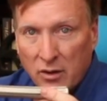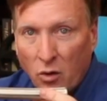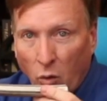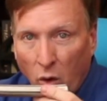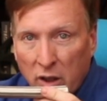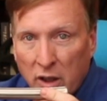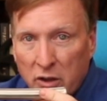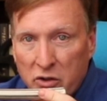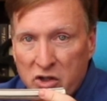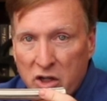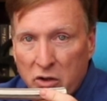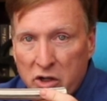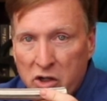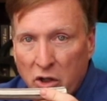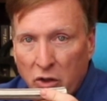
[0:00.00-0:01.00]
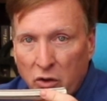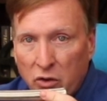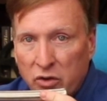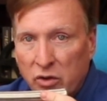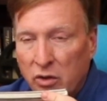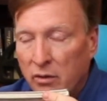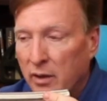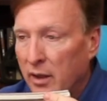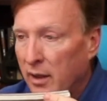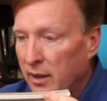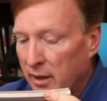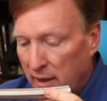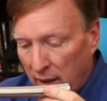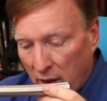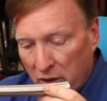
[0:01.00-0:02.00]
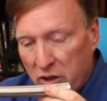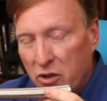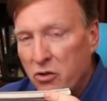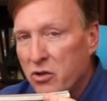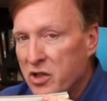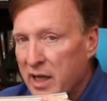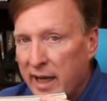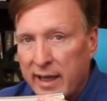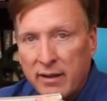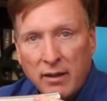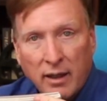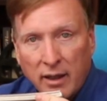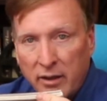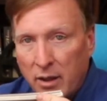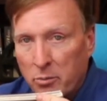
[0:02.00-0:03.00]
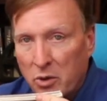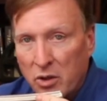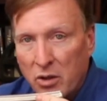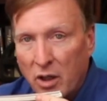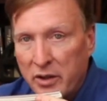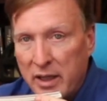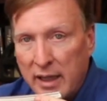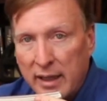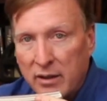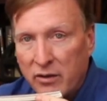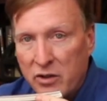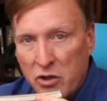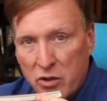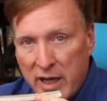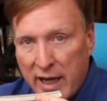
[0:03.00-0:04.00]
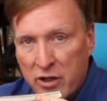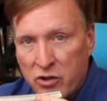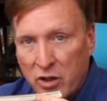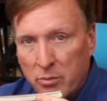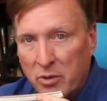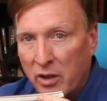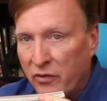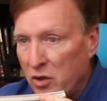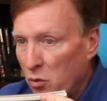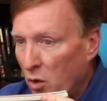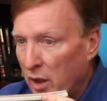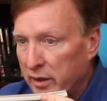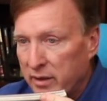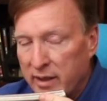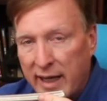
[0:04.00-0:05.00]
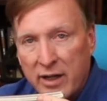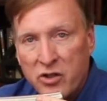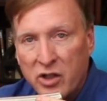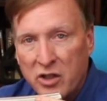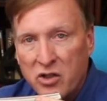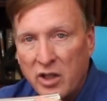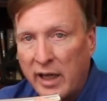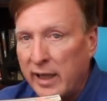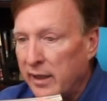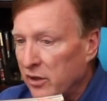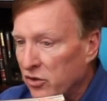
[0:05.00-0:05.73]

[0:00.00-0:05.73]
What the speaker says: 100 series hose. All you do is add a number on the end of your dash number. If you want -16,